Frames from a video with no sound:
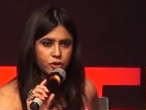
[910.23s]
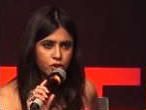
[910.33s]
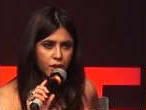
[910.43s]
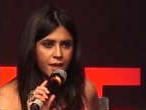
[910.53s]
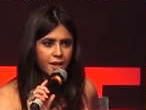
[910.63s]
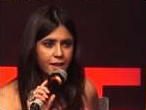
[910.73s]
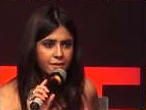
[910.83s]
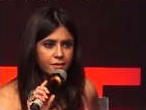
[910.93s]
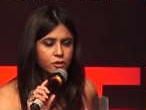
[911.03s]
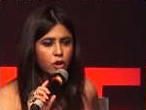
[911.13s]
chair and
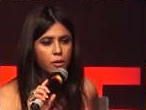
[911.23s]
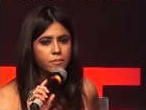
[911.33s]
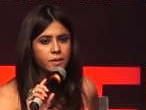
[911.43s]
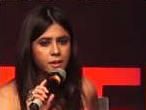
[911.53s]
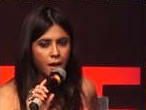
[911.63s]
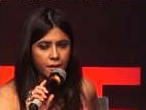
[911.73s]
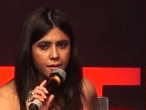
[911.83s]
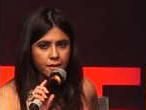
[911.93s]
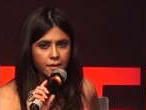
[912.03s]
gets a job done,